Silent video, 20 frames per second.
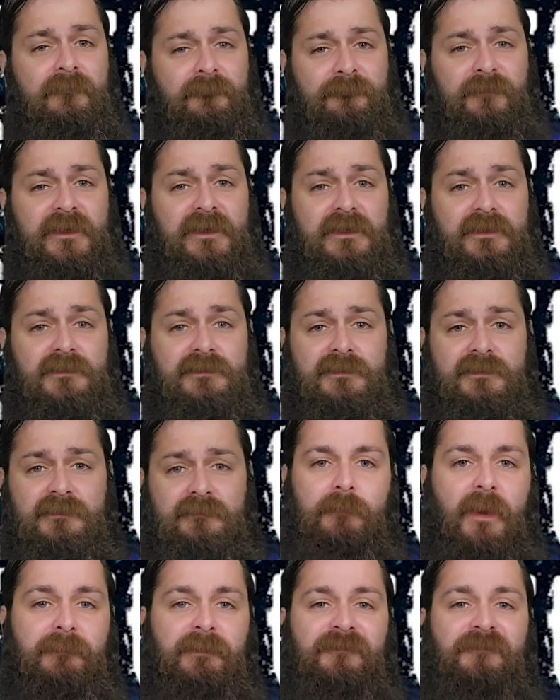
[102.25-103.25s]
Fetus.
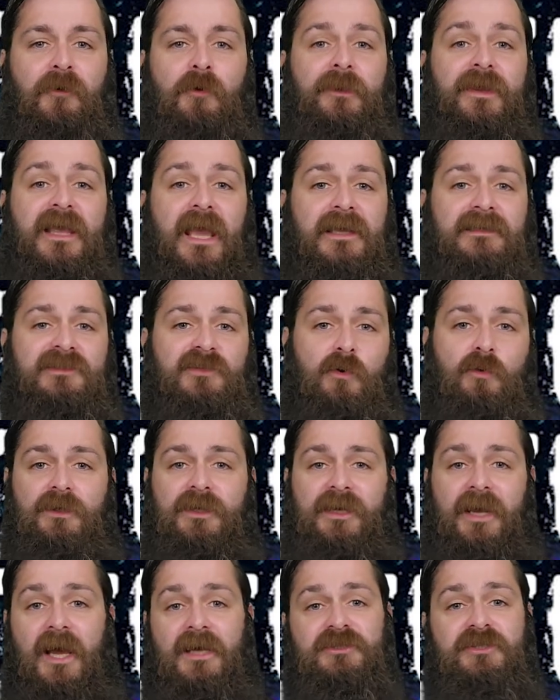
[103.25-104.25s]
But before we get into all
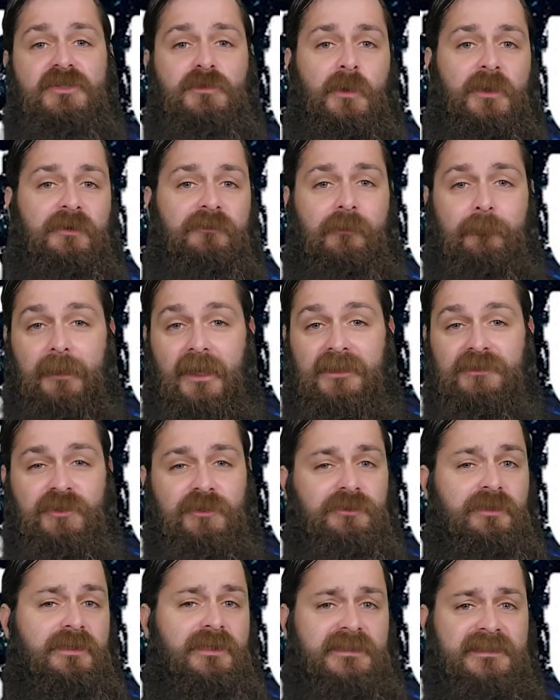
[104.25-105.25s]
of that, I just want to remind you,
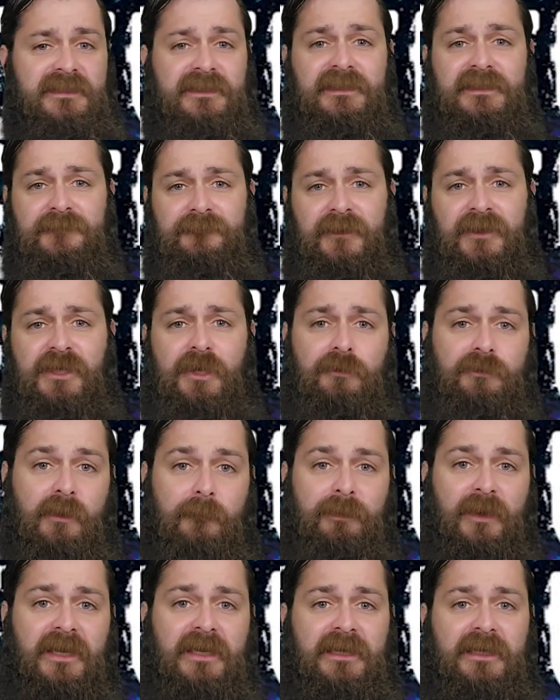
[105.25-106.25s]
you can see this video
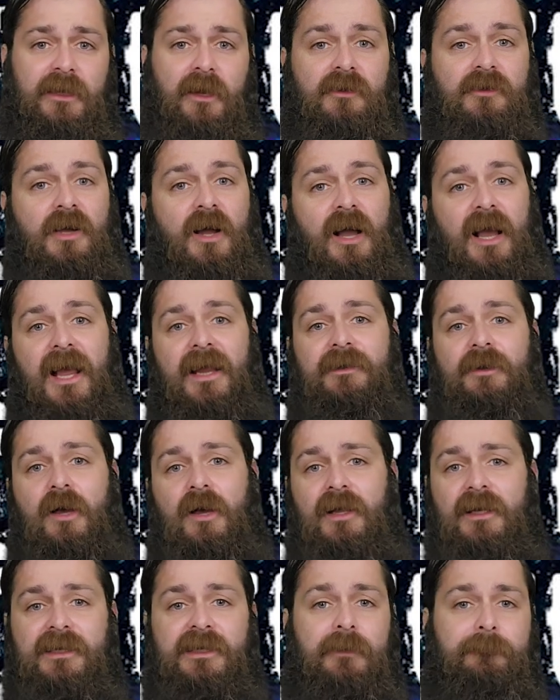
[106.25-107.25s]
completely uncut and
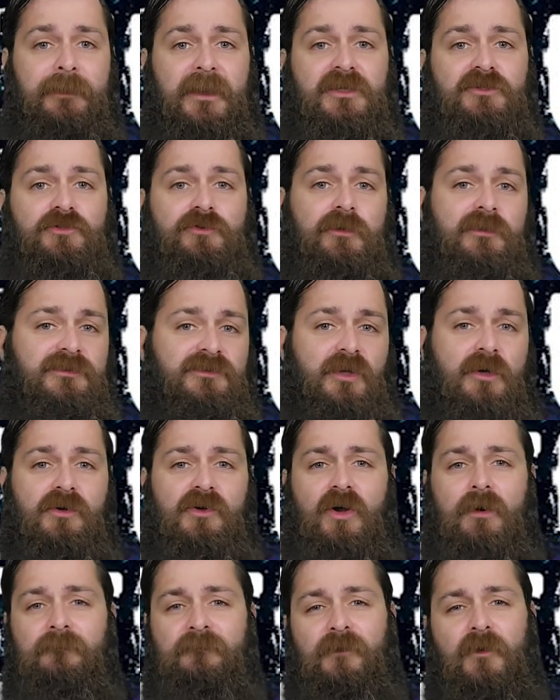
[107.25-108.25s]
early at
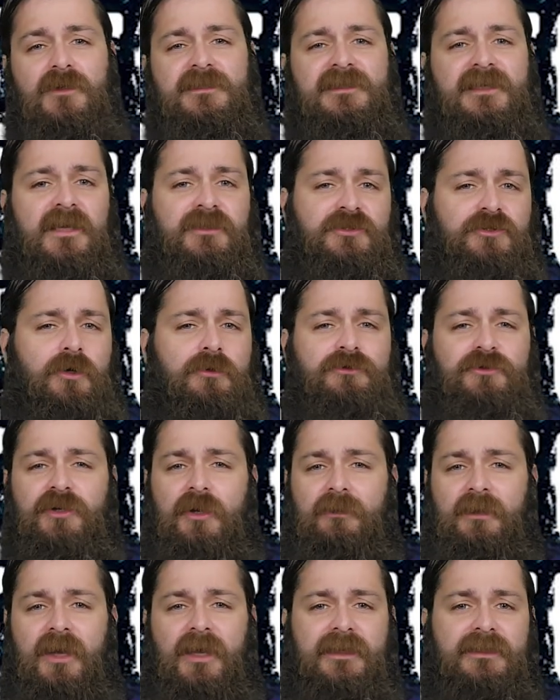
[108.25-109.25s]
patreon.com forward slash
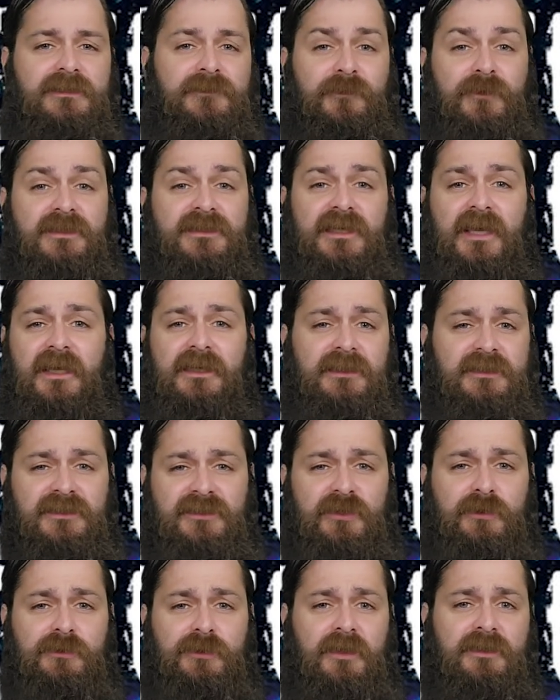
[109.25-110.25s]
Jonjo Lyons for as little as
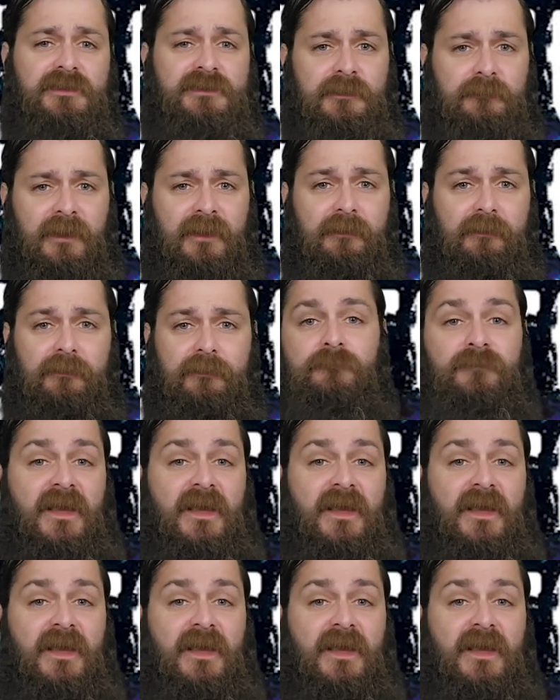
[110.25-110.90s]
two dollars a month.